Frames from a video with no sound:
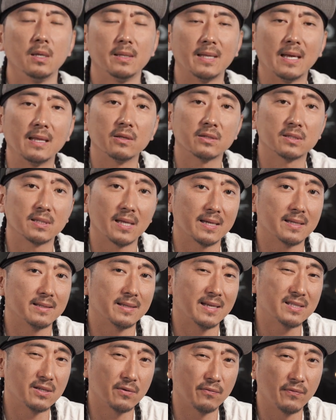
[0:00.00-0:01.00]

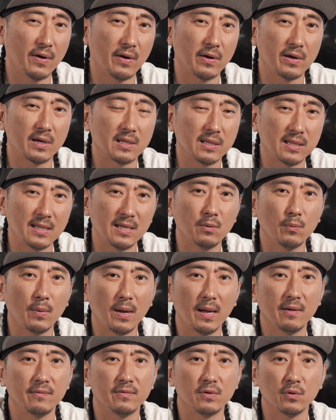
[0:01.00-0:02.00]
That's a very clean
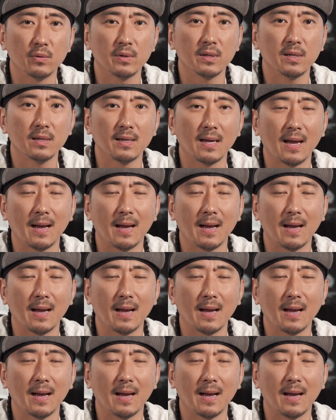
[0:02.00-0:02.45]
way of doing it.